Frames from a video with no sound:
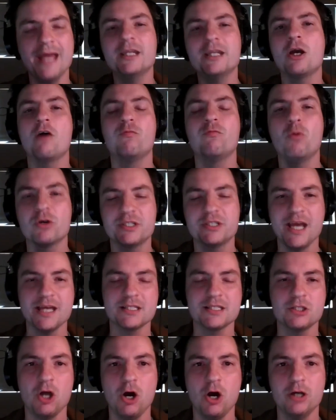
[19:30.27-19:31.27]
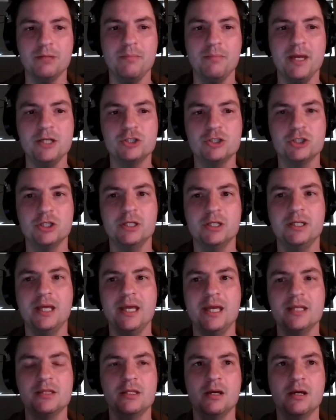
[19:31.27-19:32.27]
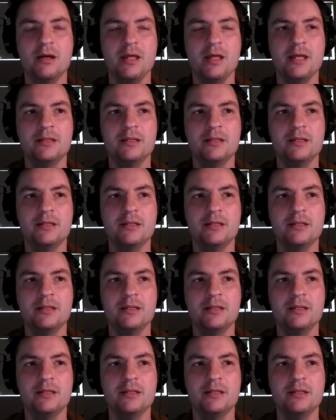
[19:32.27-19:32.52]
handing off more tasks to automation it,